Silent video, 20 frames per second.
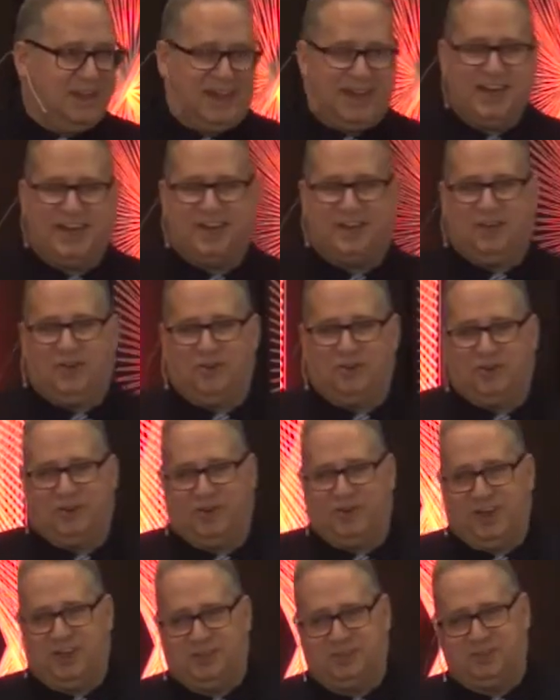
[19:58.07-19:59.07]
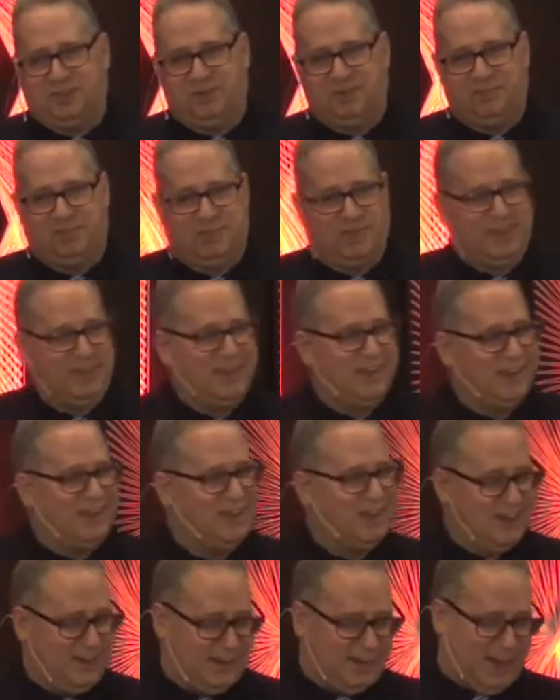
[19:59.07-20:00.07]
he didn't hold a grudge.
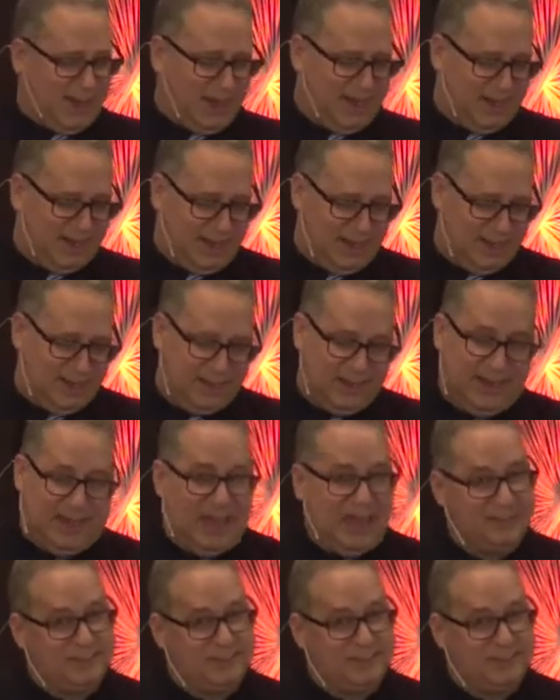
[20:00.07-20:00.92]
And he